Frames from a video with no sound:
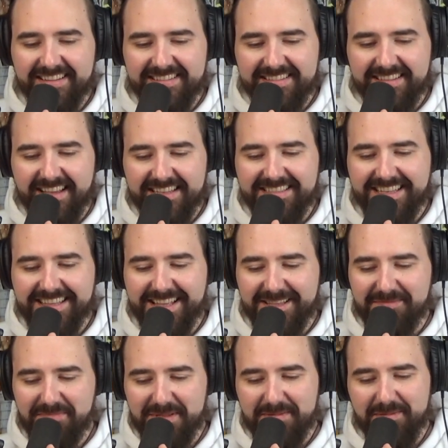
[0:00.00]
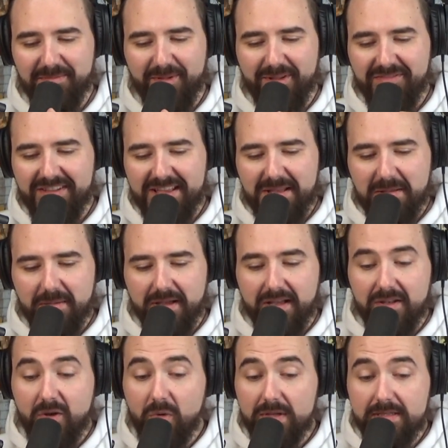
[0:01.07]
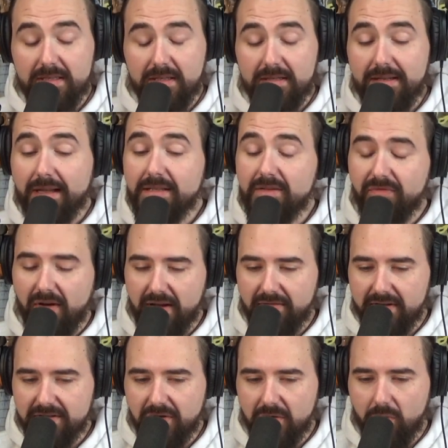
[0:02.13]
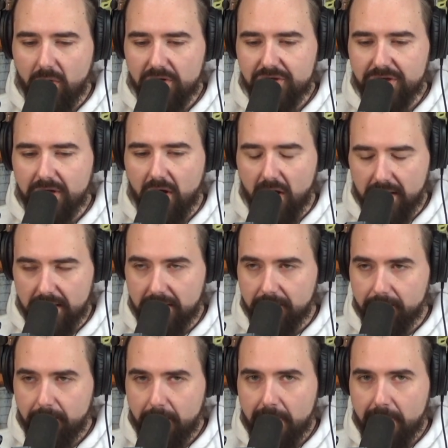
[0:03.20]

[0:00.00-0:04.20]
It's I say that to piss people off. No, it's 95 I started watching hockey.